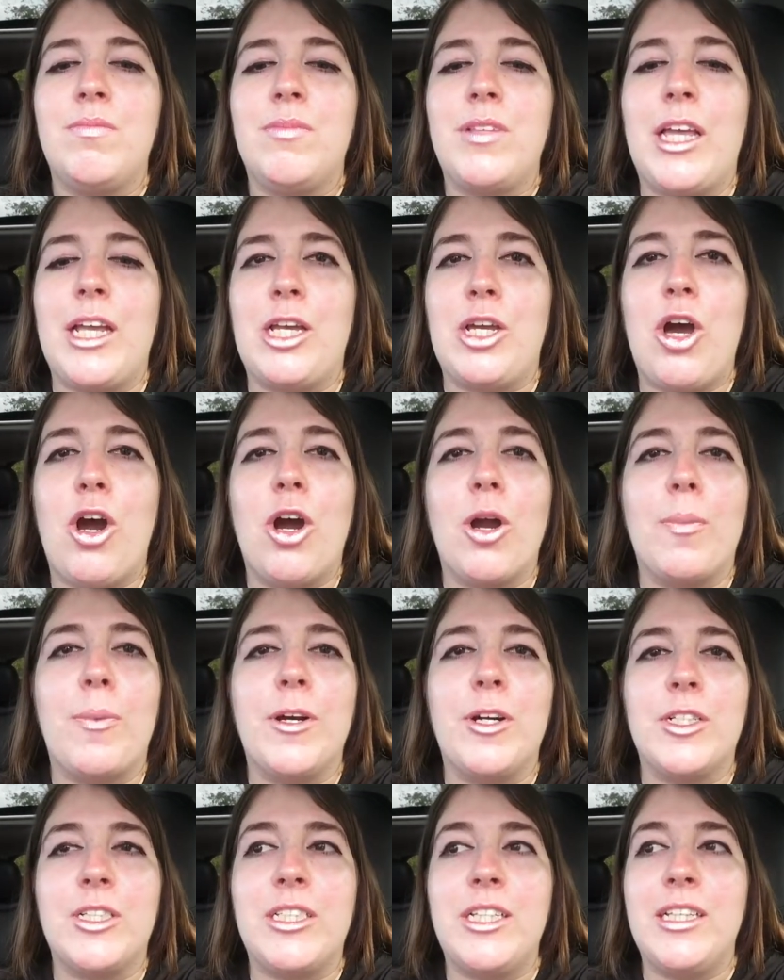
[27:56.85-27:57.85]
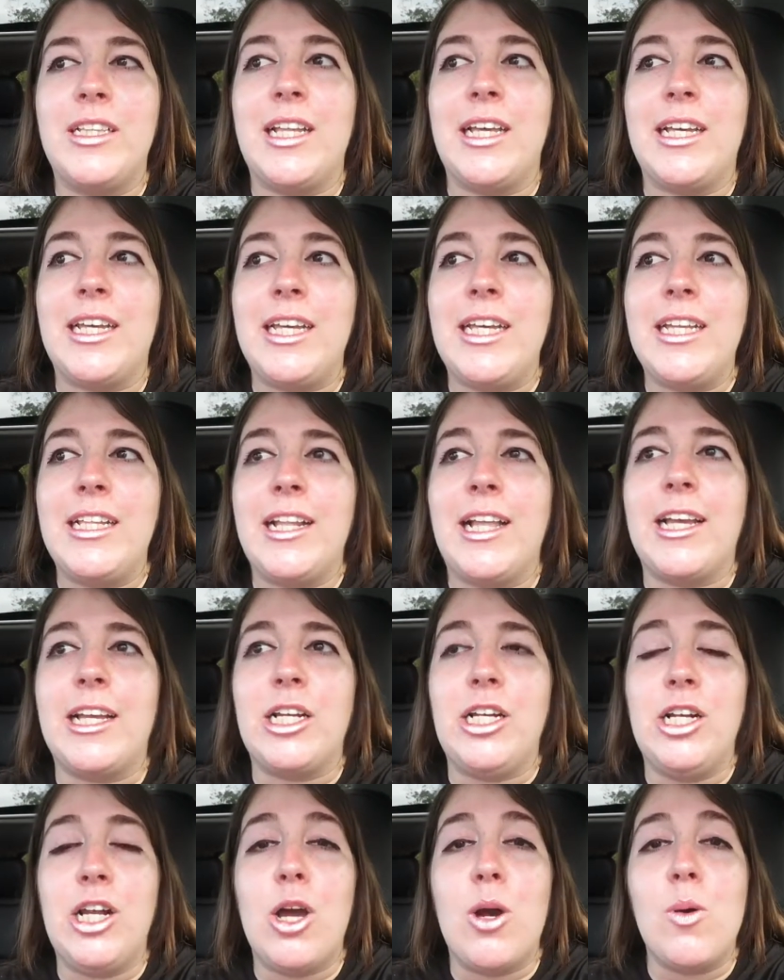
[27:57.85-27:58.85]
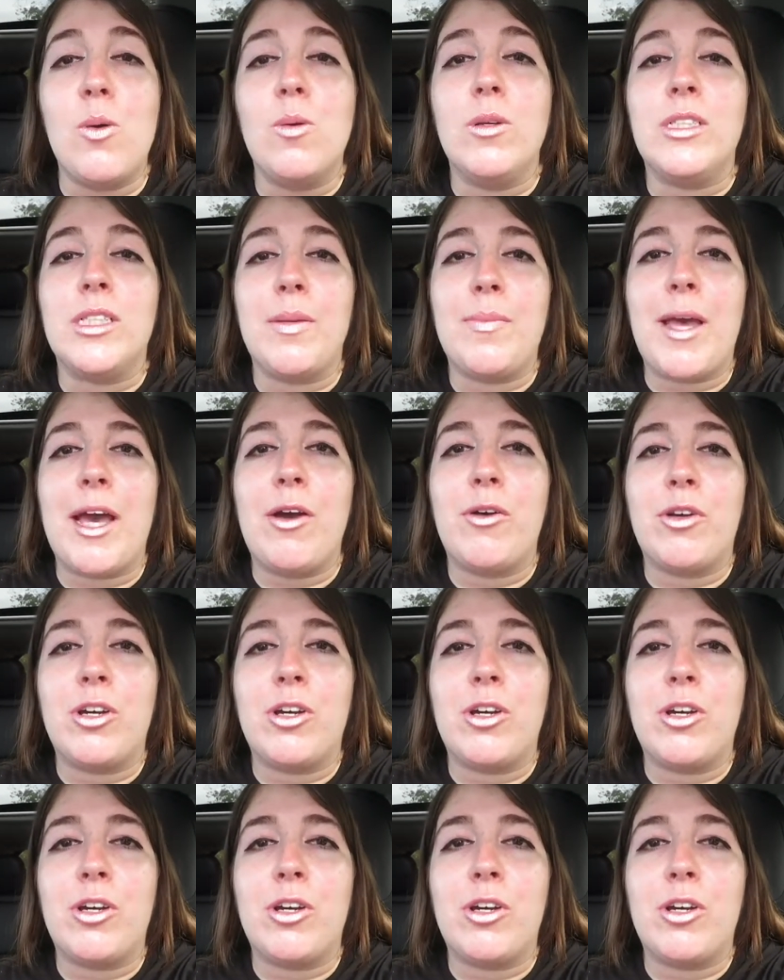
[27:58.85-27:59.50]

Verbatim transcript: like car person like he like knows about